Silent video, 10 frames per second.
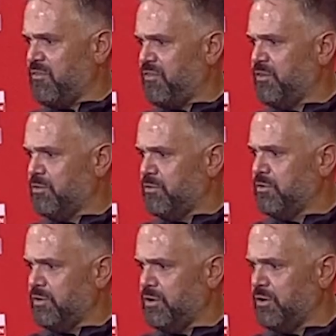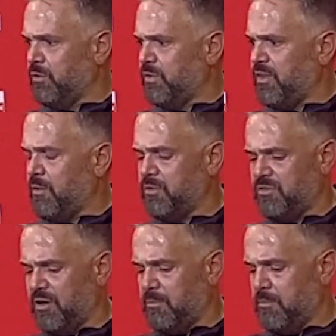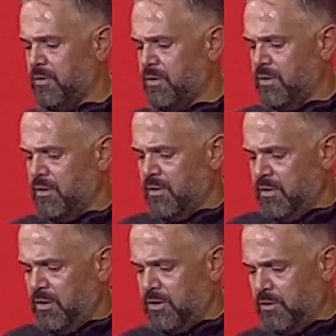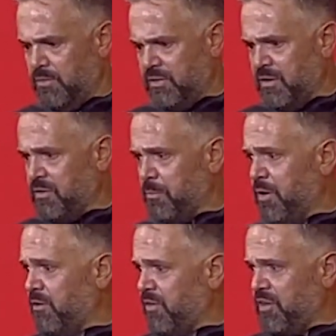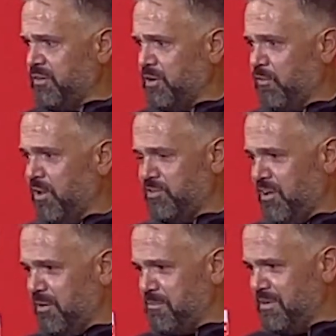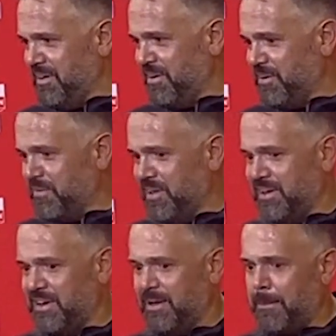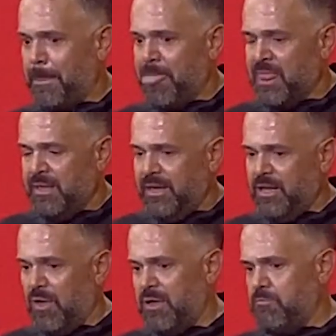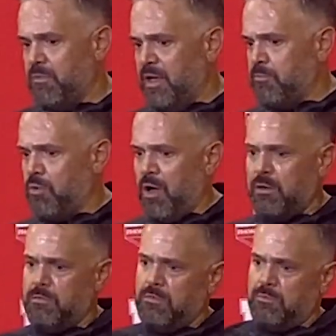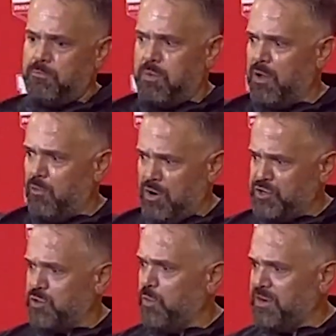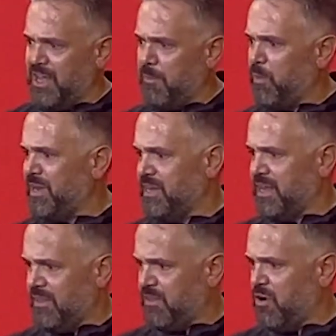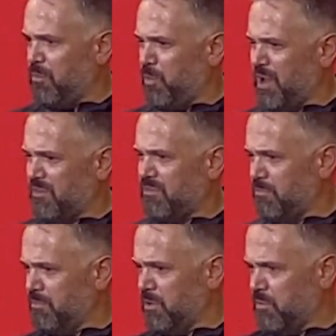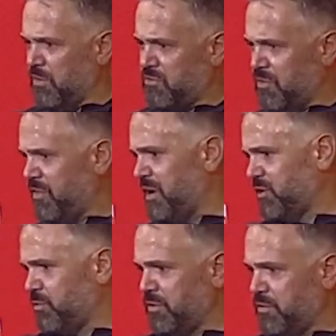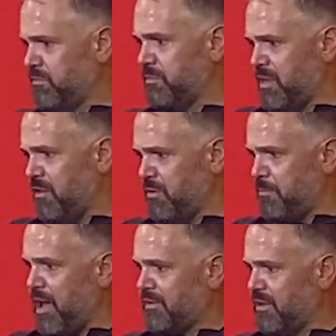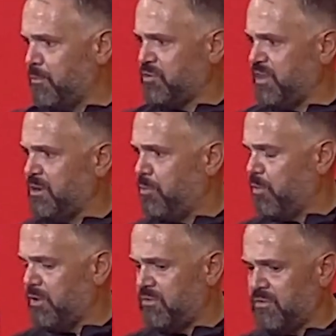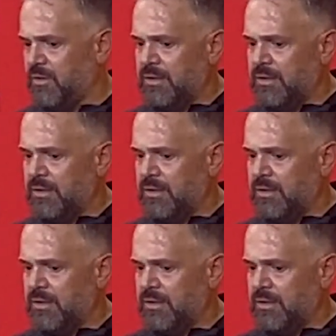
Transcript: field, and that was, their punter I thought did a great job, and Ed brought a punt rush the one time we didn't get there, but we got some, and so then the next one down there backed up, which led to points.